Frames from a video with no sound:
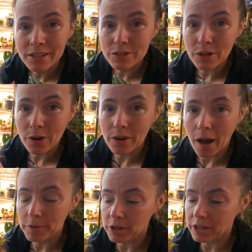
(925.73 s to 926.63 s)
So
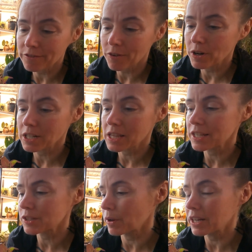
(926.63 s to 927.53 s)
I'm looking forward to
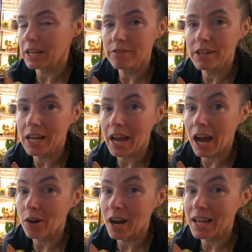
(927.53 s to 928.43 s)
this one evening
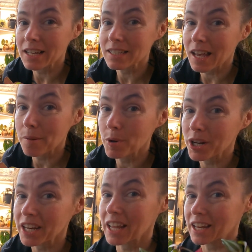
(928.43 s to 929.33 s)
out as I put
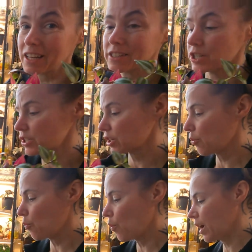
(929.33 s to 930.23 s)
it in just
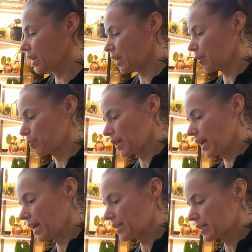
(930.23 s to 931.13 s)
one
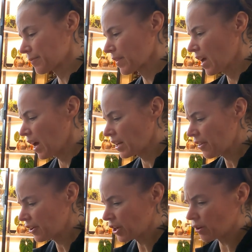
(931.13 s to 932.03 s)
place.
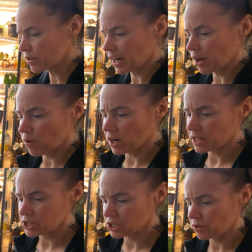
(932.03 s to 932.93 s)
Another note that I
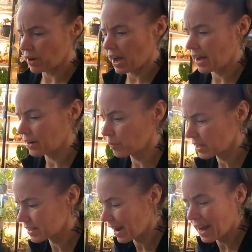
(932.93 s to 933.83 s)
wanted to add
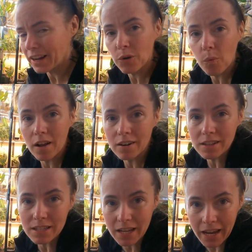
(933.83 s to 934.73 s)
was I had to water
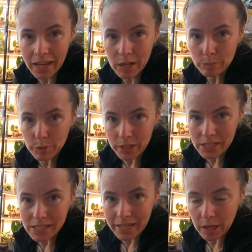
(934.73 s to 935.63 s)
this guy in
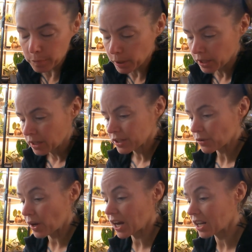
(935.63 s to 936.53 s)
pretty deep.
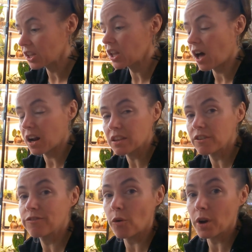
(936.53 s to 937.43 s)
So I got a lot of
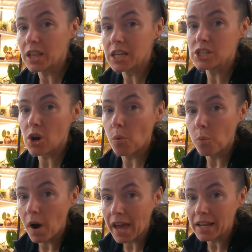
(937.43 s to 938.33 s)
the foliage
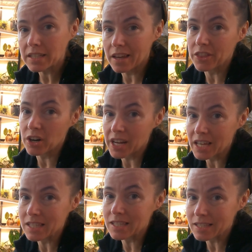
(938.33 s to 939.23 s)
wet and there
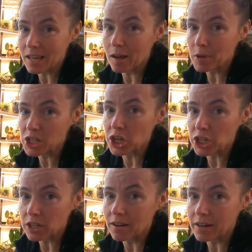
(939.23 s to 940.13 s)
is some
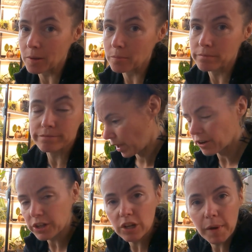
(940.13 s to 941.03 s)
dirt on him. How
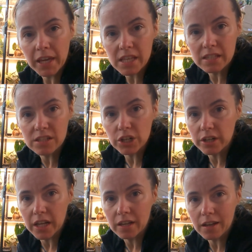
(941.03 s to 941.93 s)
can you make this
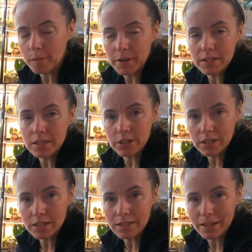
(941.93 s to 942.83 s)
dirty? I mean,
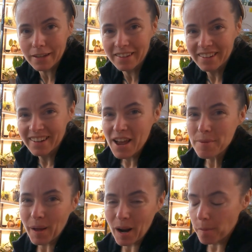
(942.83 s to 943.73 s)
seriously.
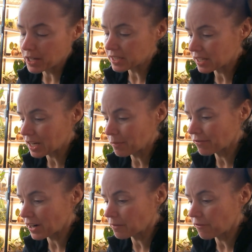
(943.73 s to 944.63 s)
But I'm gonna stick him in
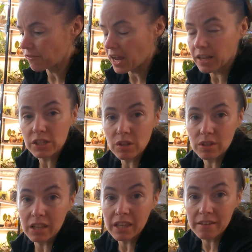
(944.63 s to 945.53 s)
front of a fan so
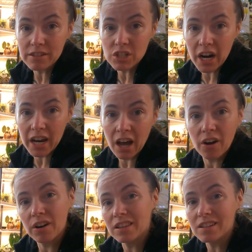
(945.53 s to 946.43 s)
the leaves dry
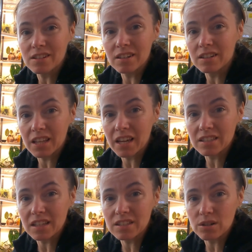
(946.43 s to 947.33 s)
out and the
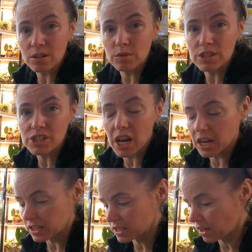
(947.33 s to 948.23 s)
excess dirt will
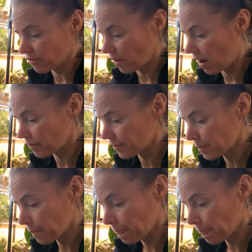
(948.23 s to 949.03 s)
shake itself off.